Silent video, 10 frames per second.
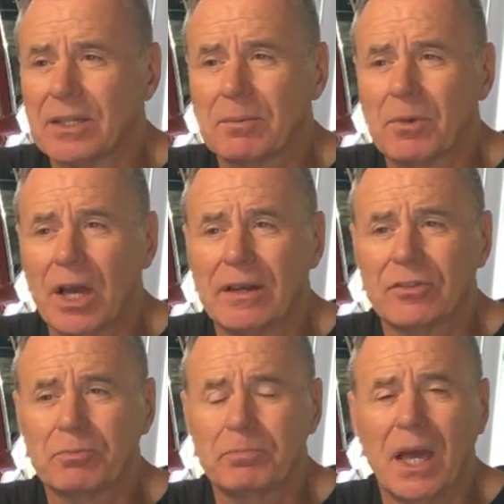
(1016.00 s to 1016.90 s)
some kind of
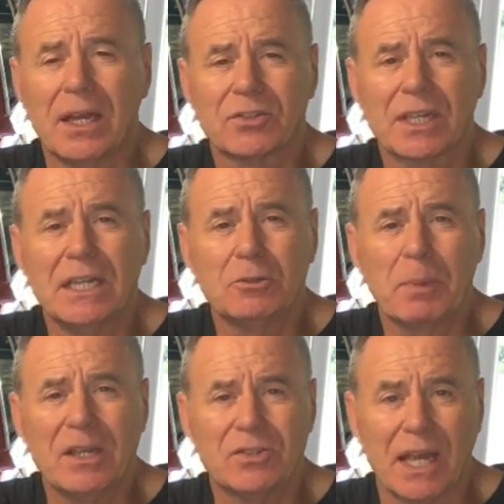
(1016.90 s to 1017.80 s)
skinny
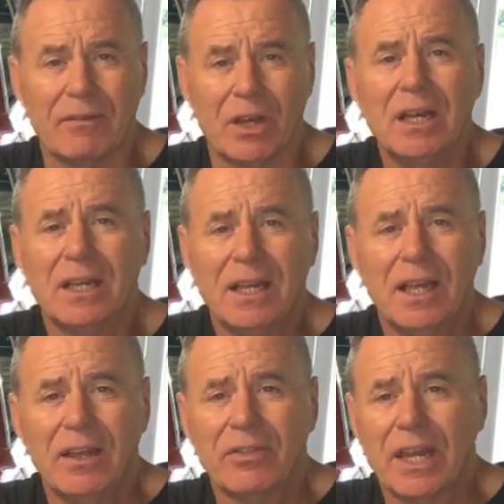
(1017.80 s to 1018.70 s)
space saver,
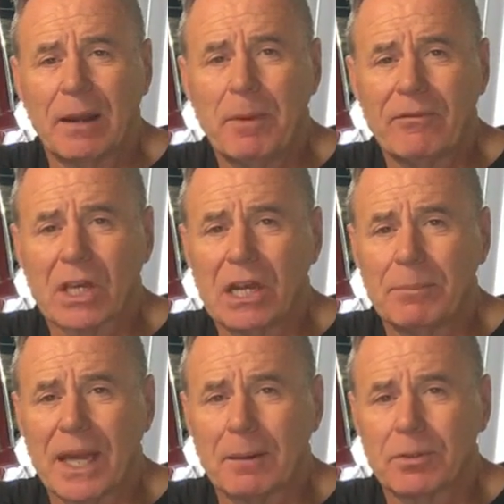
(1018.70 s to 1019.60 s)
then I'm never going to
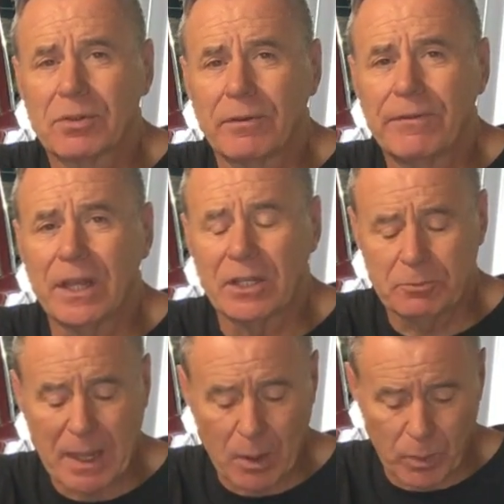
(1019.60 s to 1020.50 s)
be able to fit a
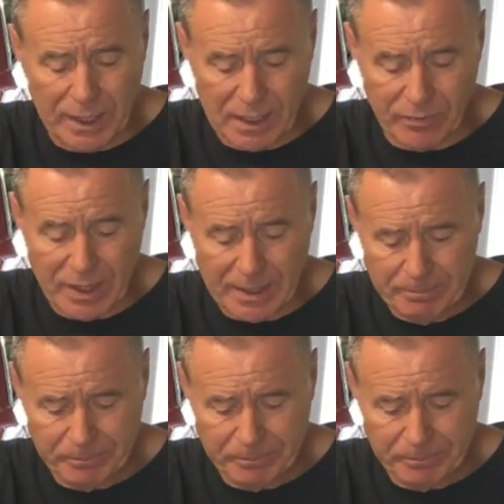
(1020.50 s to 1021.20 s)
spare wheel in there.